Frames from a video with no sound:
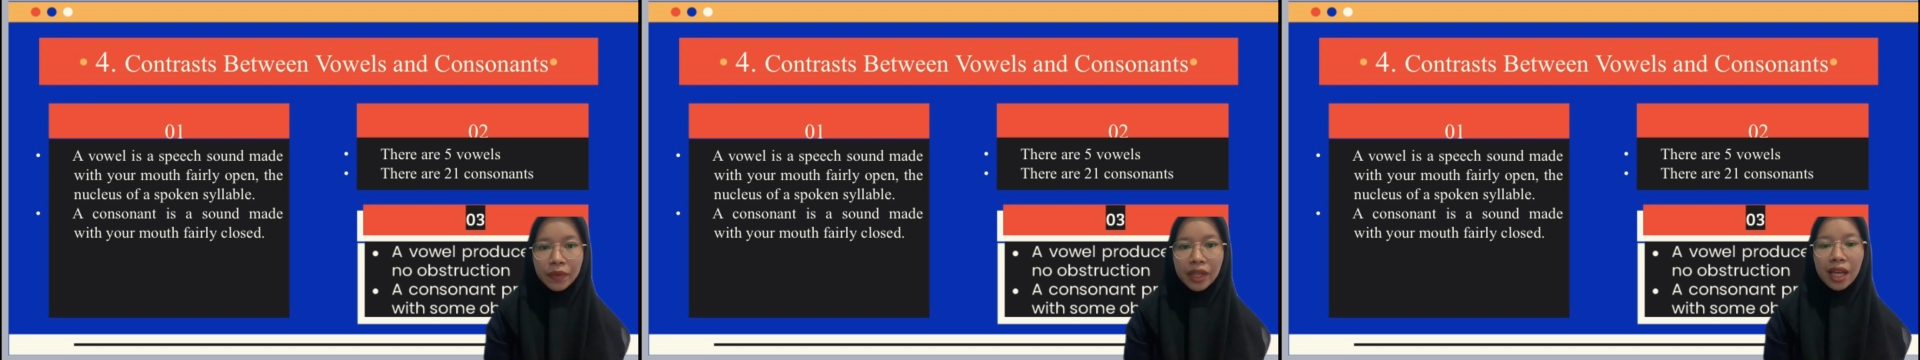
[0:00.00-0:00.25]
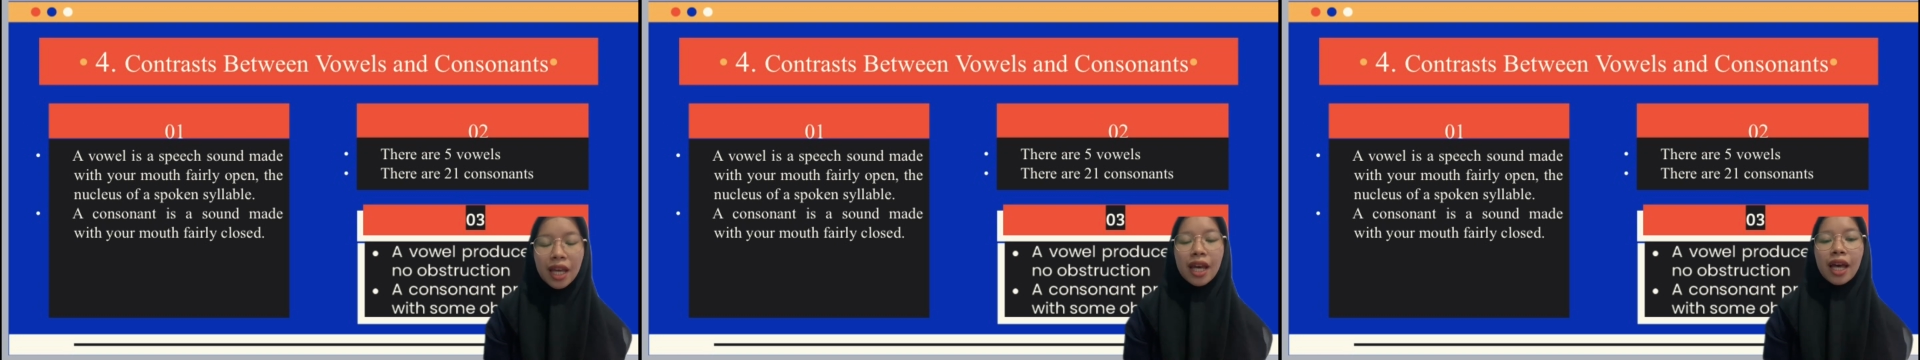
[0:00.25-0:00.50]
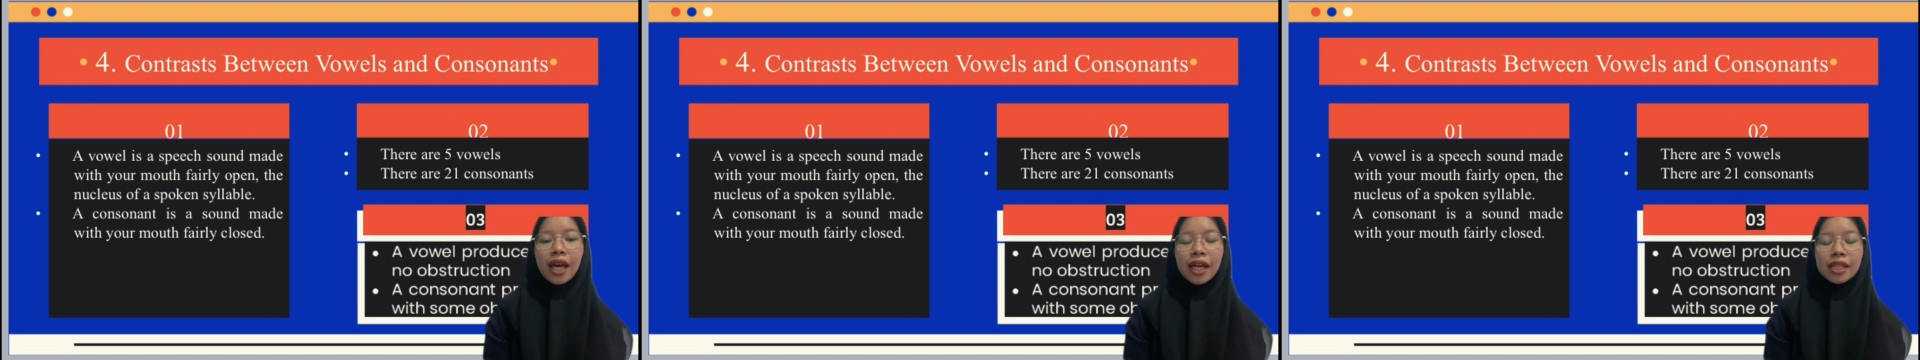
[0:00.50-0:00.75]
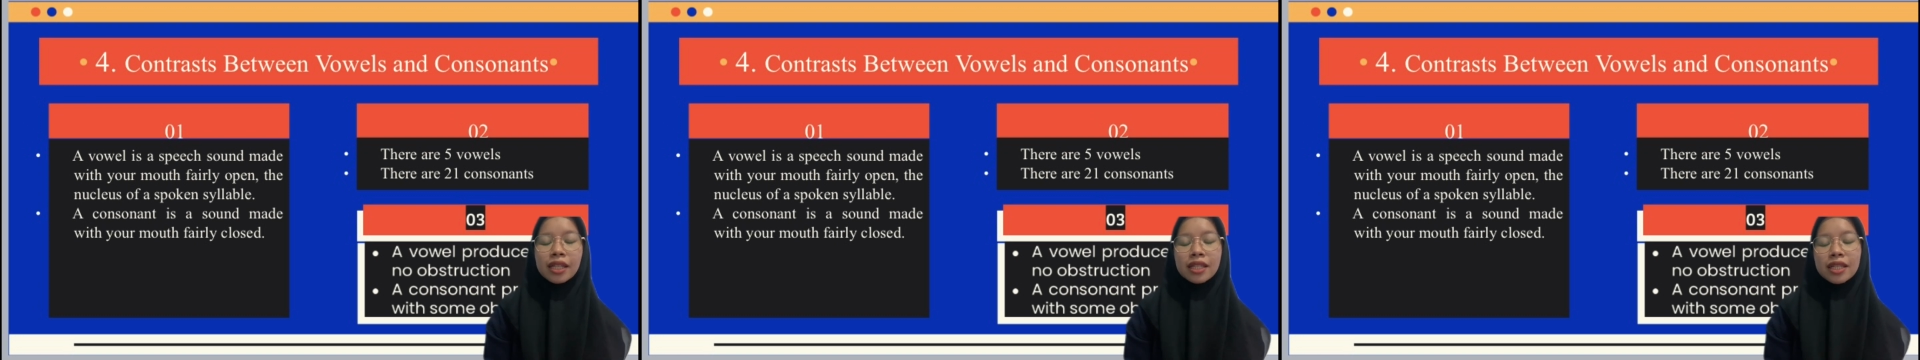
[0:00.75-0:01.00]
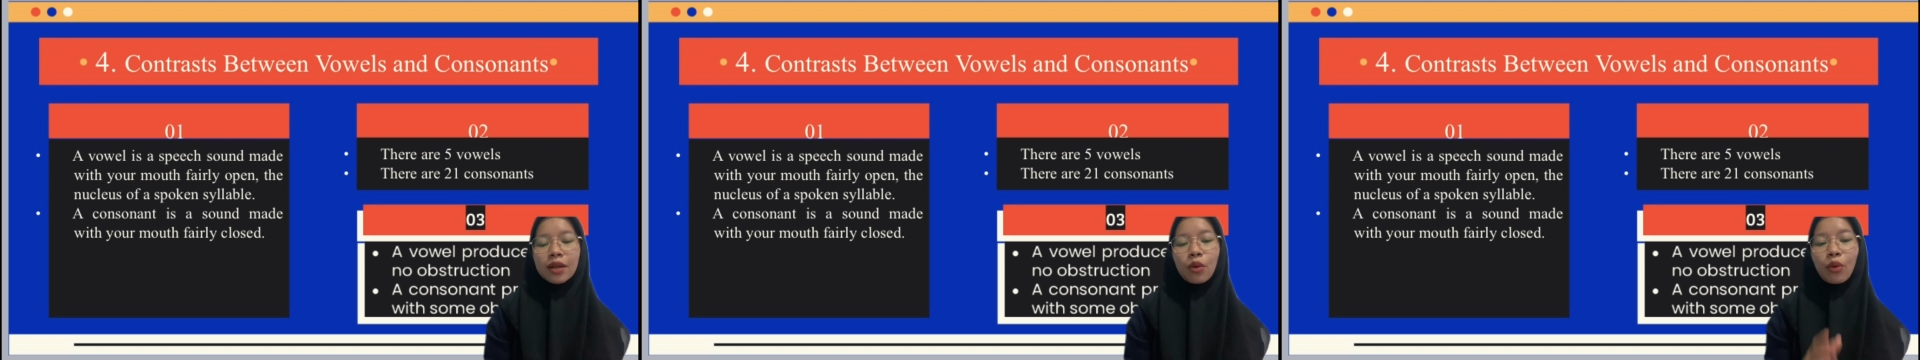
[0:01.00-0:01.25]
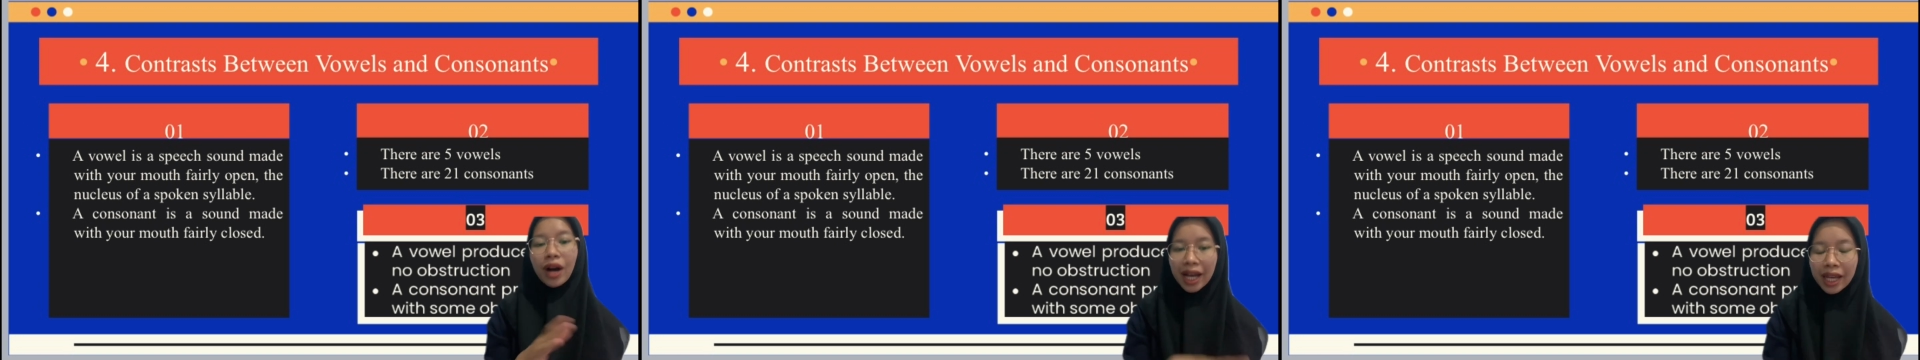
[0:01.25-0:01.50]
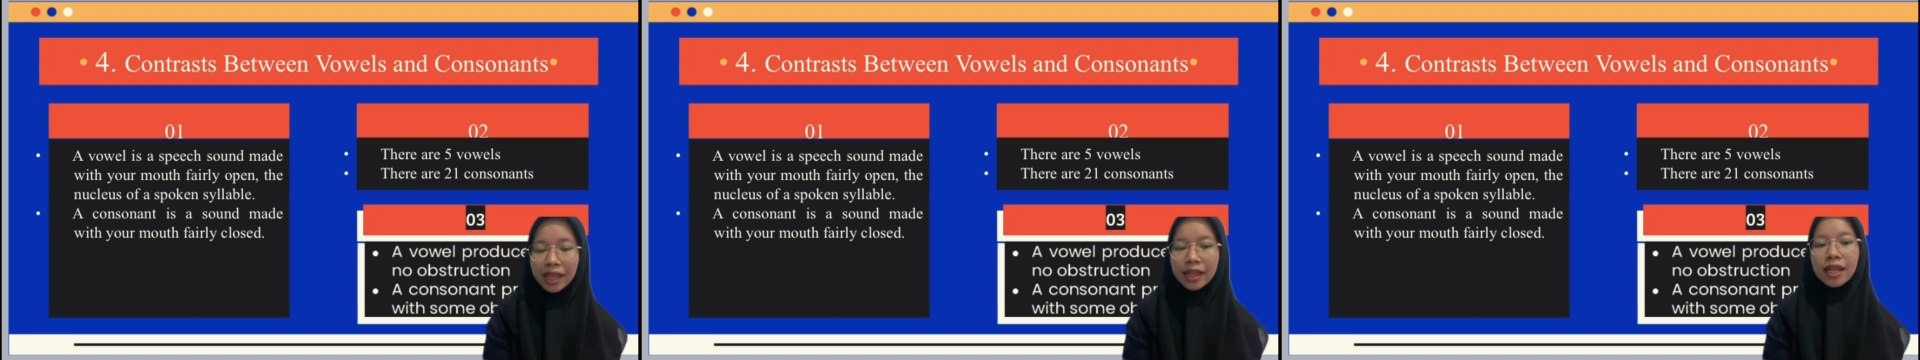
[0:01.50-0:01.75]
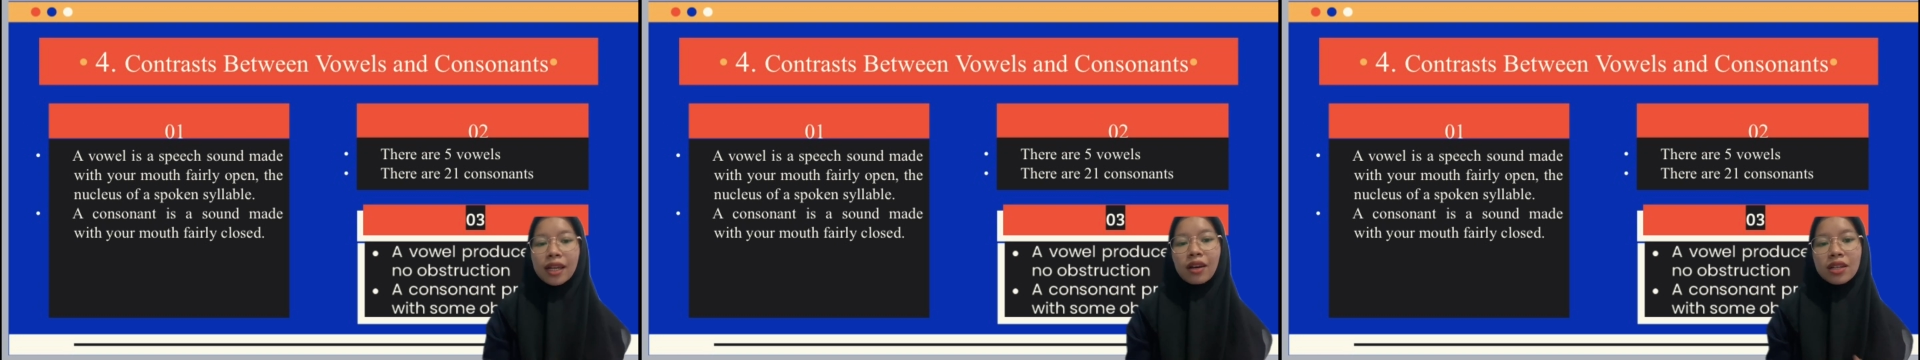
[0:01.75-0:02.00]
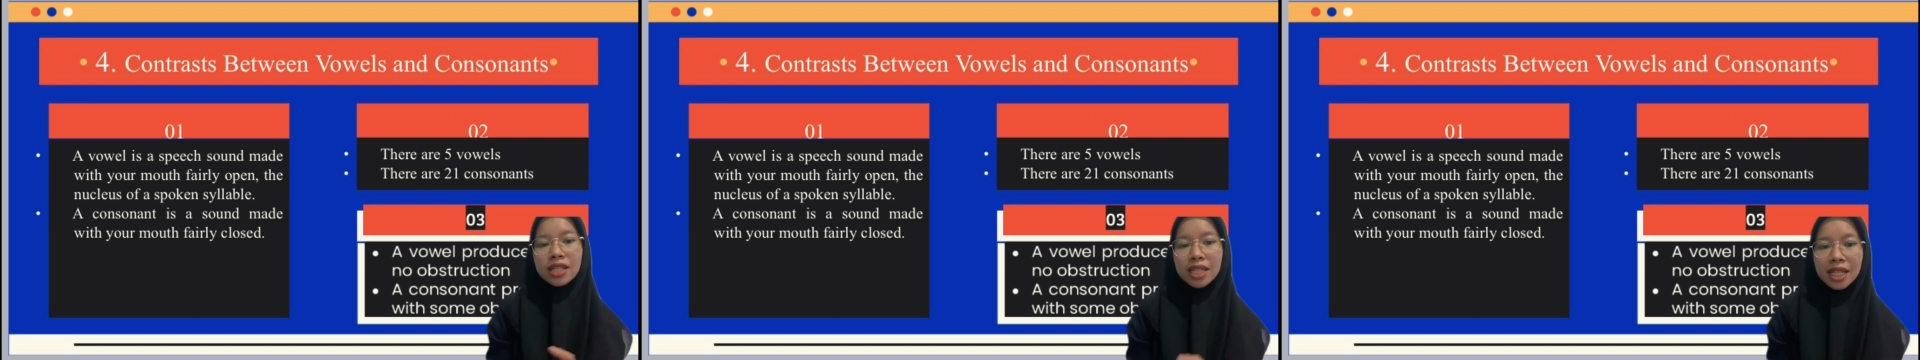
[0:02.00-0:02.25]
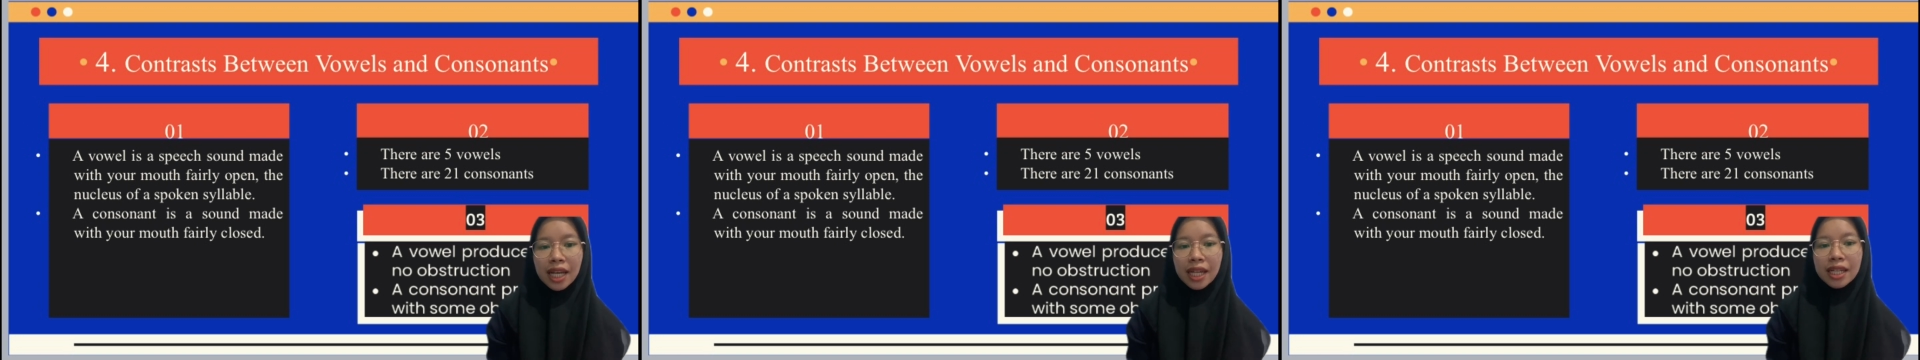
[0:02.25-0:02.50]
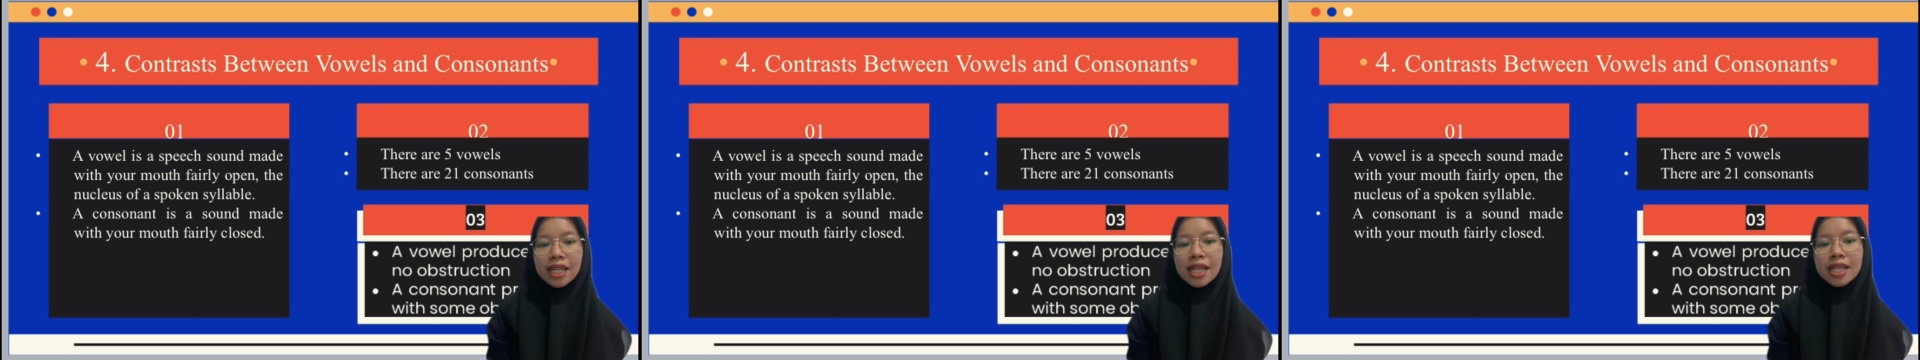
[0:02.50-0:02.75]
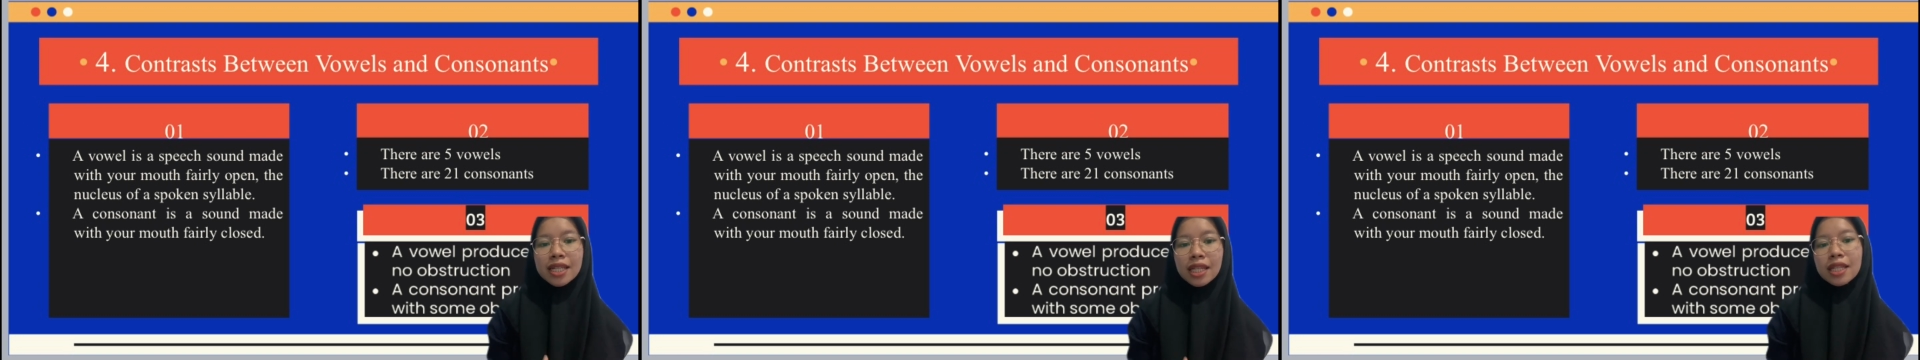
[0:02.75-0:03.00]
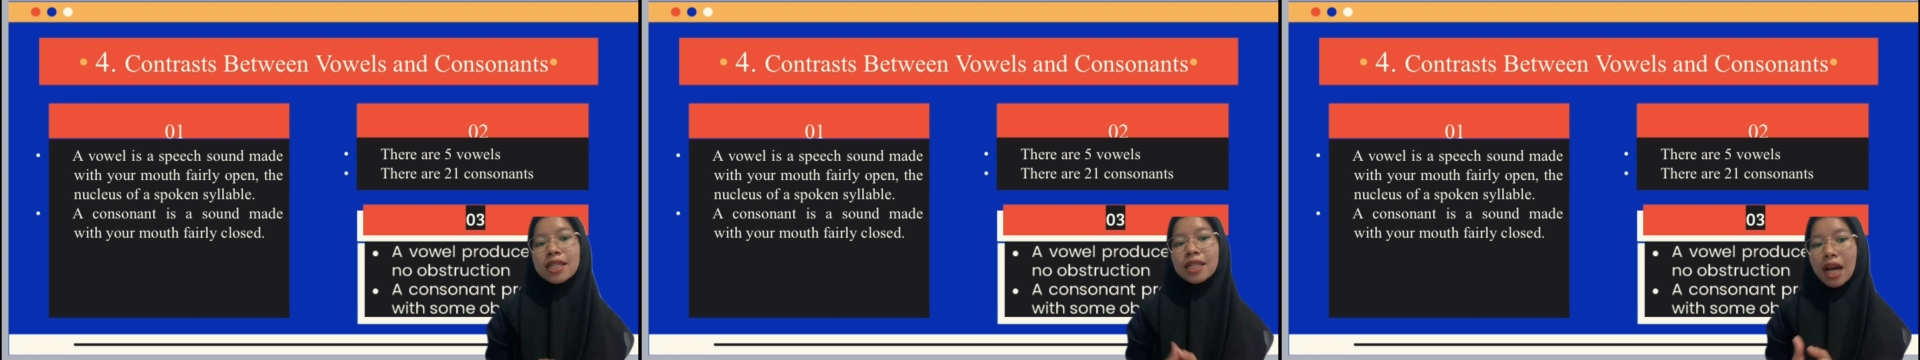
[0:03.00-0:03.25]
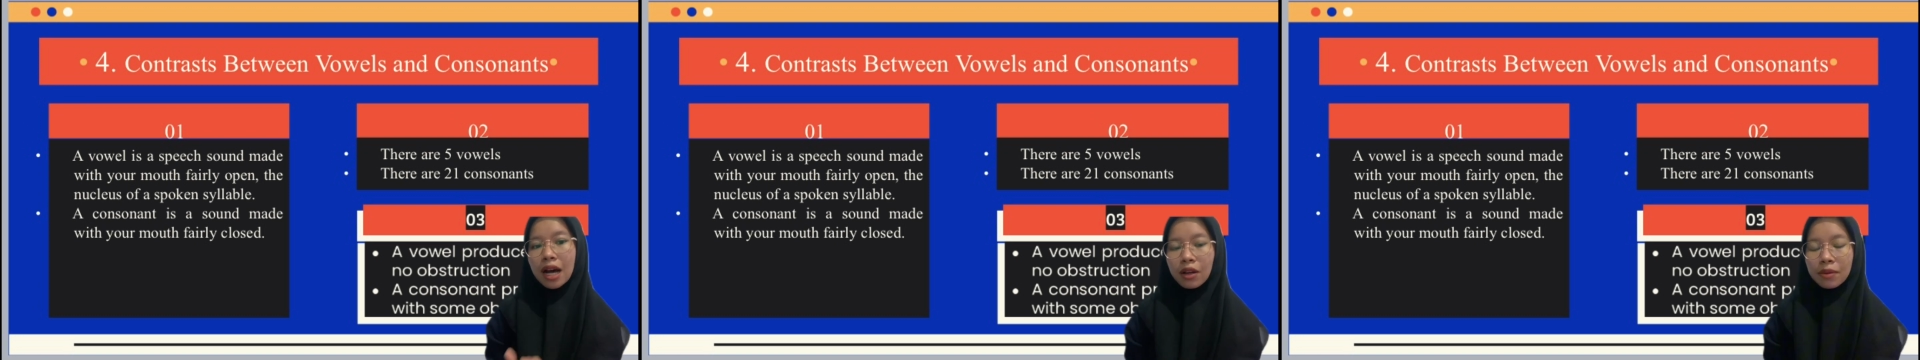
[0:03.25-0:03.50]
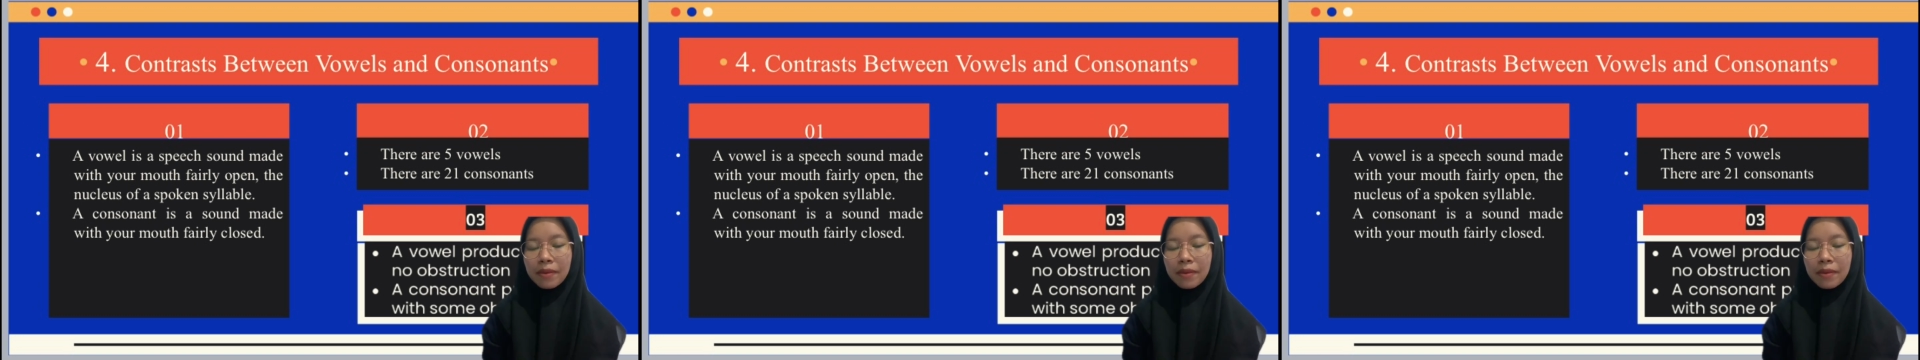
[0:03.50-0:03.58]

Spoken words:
and while the consonant is a sound made